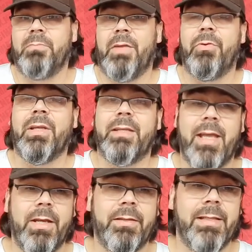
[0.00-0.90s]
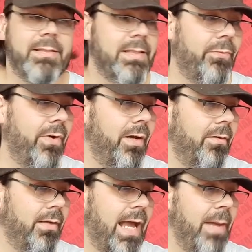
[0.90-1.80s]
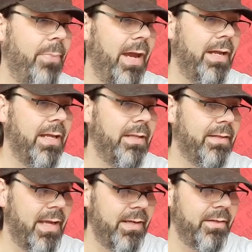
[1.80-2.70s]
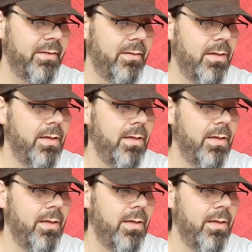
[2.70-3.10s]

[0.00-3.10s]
if you can get it, it's around, I paid in Canada